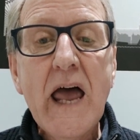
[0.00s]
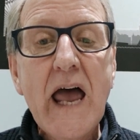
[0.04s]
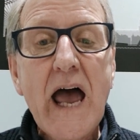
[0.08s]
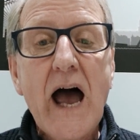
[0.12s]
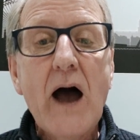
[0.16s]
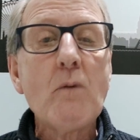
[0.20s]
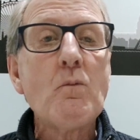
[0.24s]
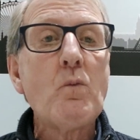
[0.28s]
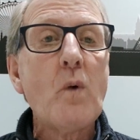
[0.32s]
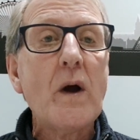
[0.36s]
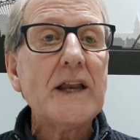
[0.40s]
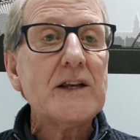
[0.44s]

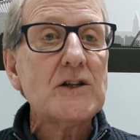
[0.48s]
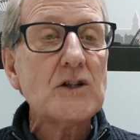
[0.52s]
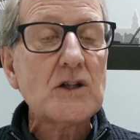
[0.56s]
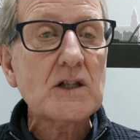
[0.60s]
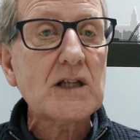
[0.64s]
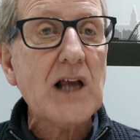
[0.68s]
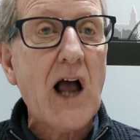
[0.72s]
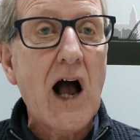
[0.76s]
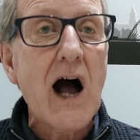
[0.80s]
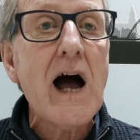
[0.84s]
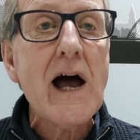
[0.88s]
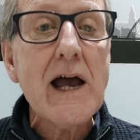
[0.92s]
And when
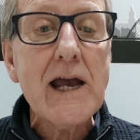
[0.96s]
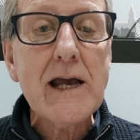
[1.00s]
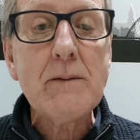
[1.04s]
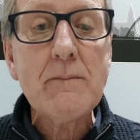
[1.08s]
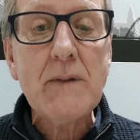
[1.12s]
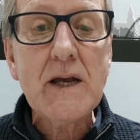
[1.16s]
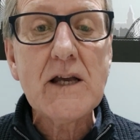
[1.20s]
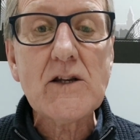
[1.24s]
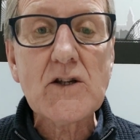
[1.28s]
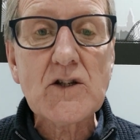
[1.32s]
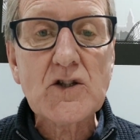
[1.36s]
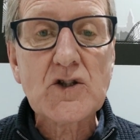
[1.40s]
time
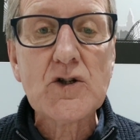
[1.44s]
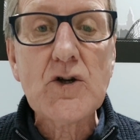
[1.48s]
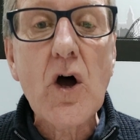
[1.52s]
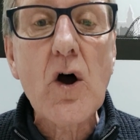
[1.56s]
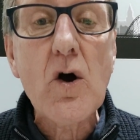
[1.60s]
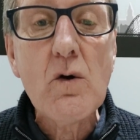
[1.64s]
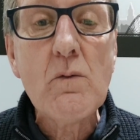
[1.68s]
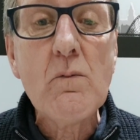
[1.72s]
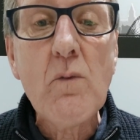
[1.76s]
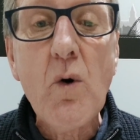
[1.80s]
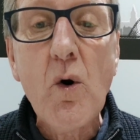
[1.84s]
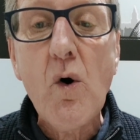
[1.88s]
is
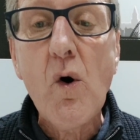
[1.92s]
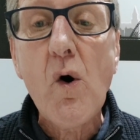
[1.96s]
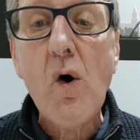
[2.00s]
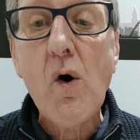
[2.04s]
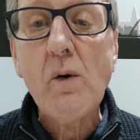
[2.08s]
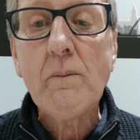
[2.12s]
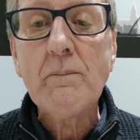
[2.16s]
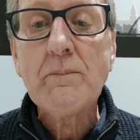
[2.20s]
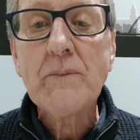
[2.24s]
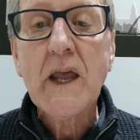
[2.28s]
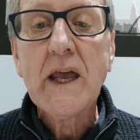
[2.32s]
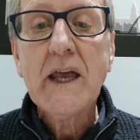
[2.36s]
no
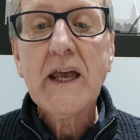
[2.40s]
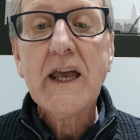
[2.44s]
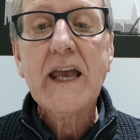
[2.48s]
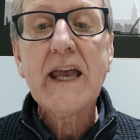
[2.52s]
more,